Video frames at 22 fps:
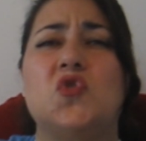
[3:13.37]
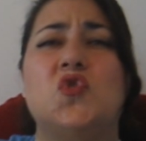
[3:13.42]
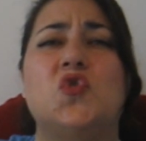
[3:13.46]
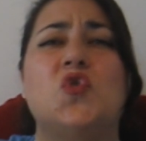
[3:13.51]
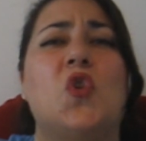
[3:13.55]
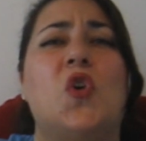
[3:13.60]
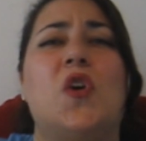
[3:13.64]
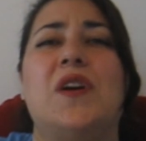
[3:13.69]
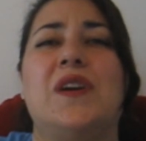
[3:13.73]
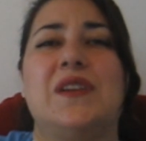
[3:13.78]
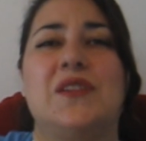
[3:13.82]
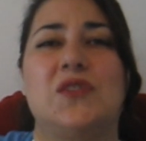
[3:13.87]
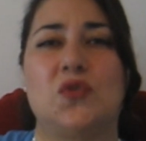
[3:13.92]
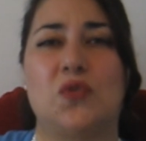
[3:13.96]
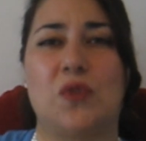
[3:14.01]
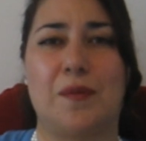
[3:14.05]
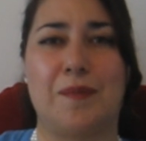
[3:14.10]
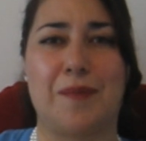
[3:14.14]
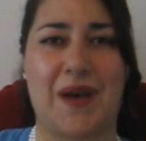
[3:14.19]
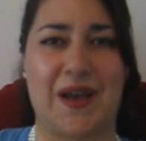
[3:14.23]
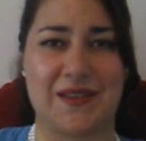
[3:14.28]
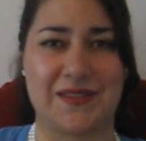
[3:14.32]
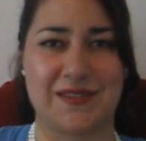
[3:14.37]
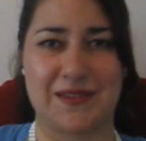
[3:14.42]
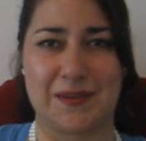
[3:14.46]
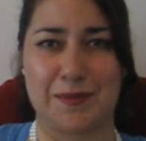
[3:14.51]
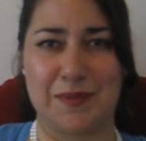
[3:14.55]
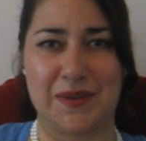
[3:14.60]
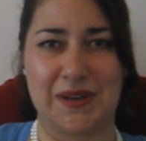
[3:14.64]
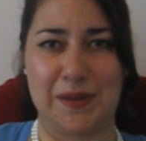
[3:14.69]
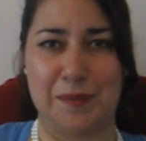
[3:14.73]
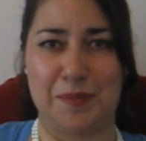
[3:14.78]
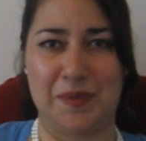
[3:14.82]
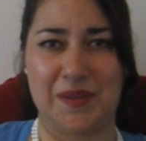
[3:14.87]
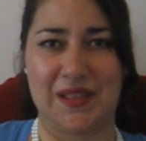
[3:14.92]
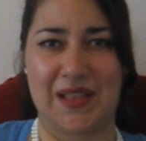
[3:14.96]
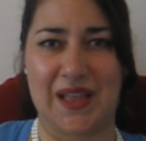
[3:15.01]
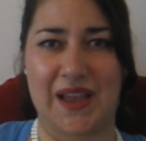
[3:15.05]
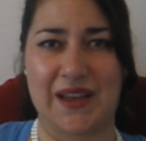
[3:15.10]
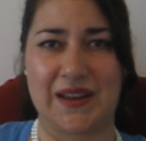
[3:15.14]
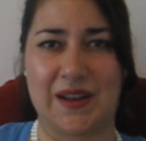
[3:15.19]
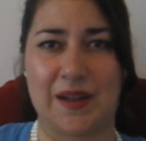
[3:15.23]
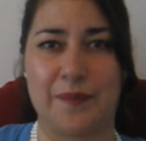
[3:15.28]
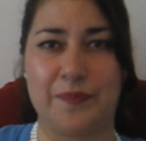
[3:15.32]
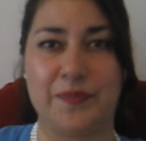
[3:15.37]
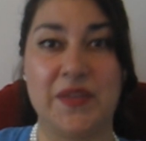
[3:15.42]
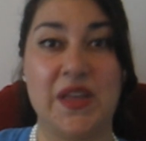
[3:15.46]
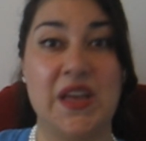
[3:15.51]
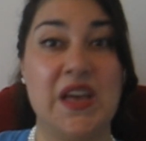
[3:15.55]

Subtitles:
joy to a master manipulator.